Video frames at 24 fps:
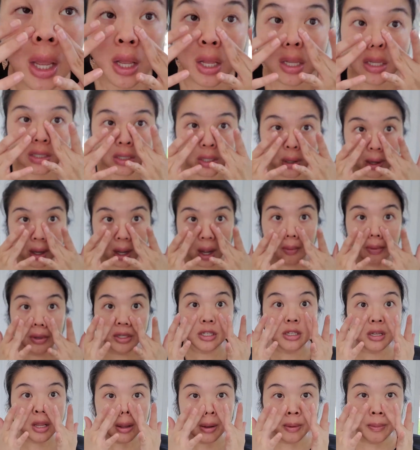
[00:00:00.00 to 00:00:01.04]
So I
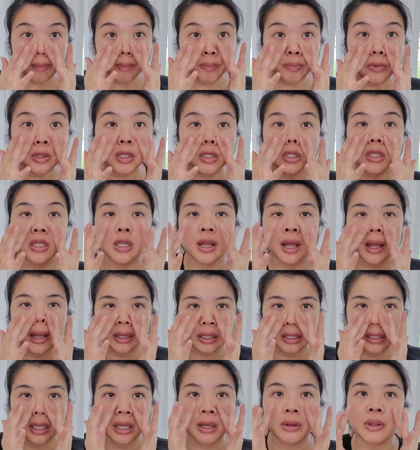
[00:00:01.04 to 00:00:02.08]
always just
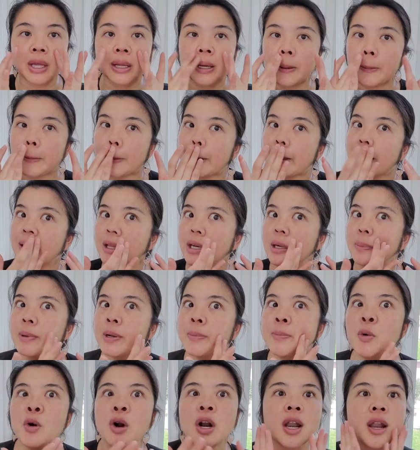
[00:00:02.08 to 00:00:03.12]
give that area a little bit
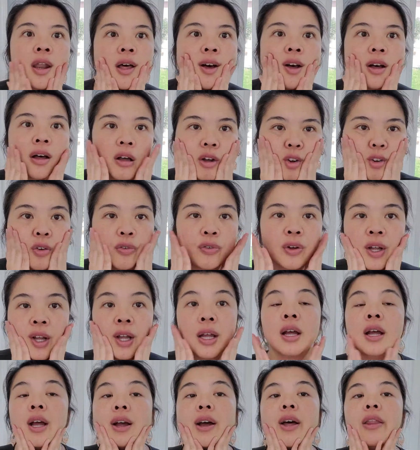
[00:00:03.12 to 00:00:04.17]
more love,
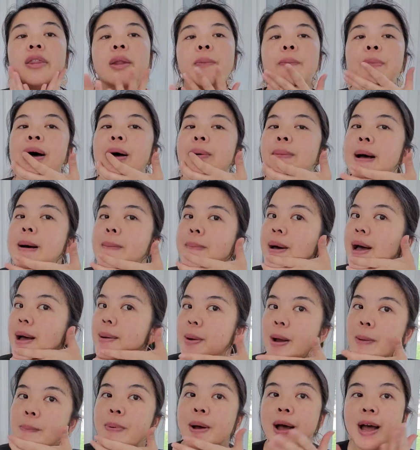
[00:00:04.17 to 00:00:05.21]
and then pat, pat, pat,
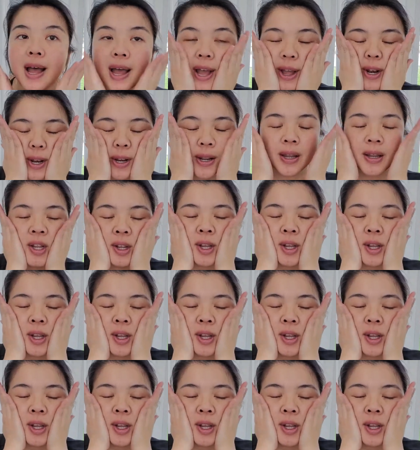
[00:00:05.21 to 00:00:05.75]
pat, pat.